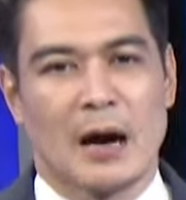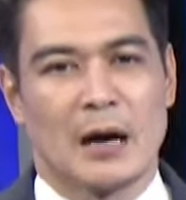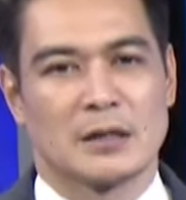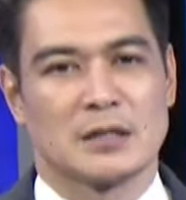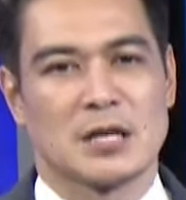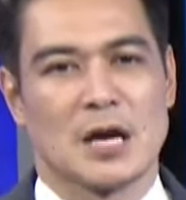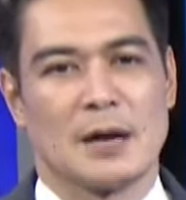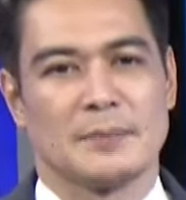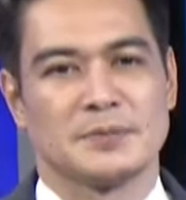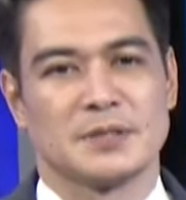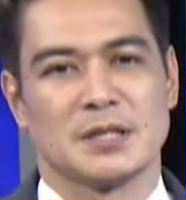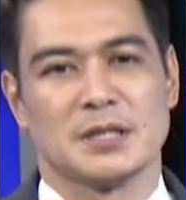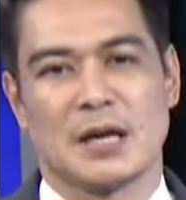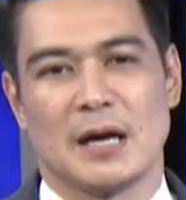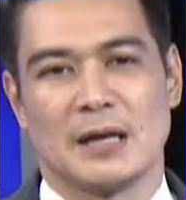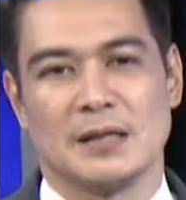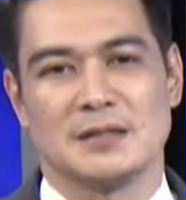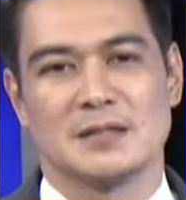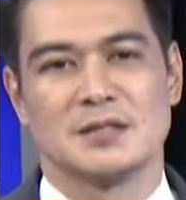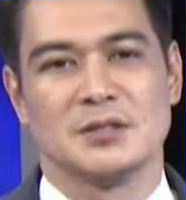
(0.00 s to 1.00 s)
Atop
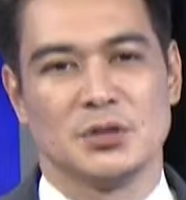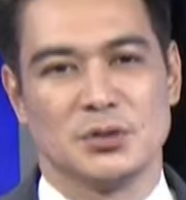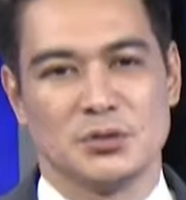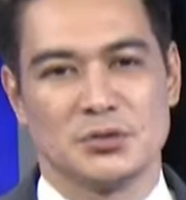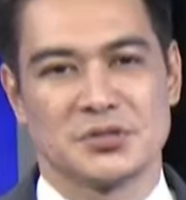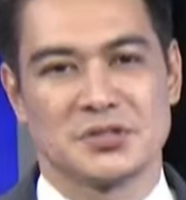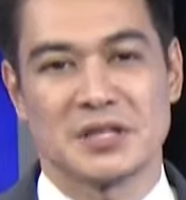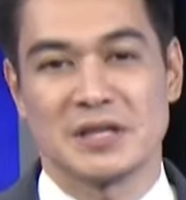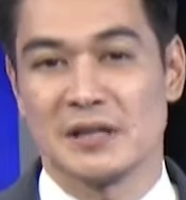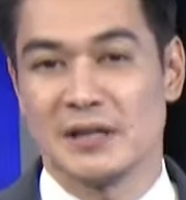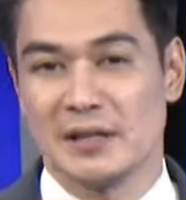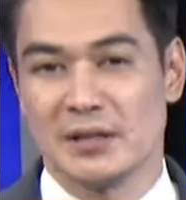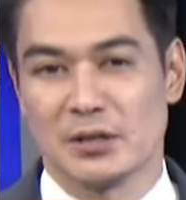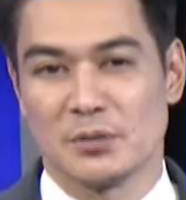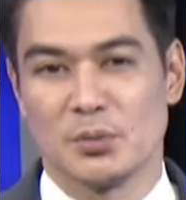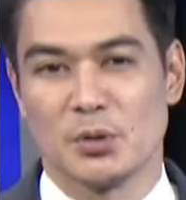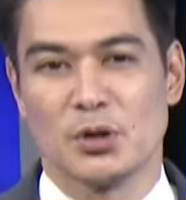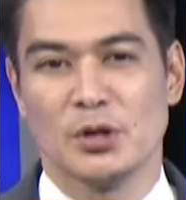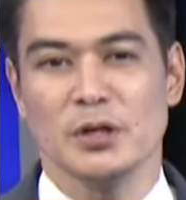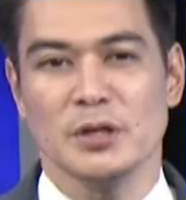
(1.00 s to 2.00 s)
tonight's news
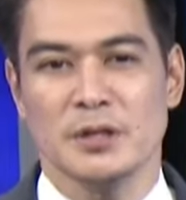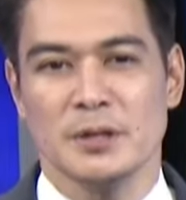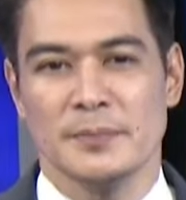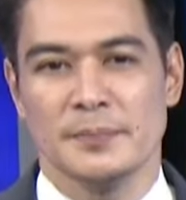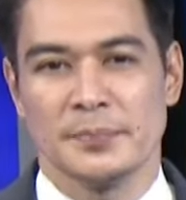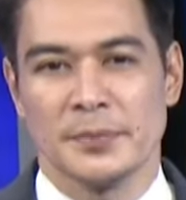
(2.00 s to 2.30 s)
leaderboard,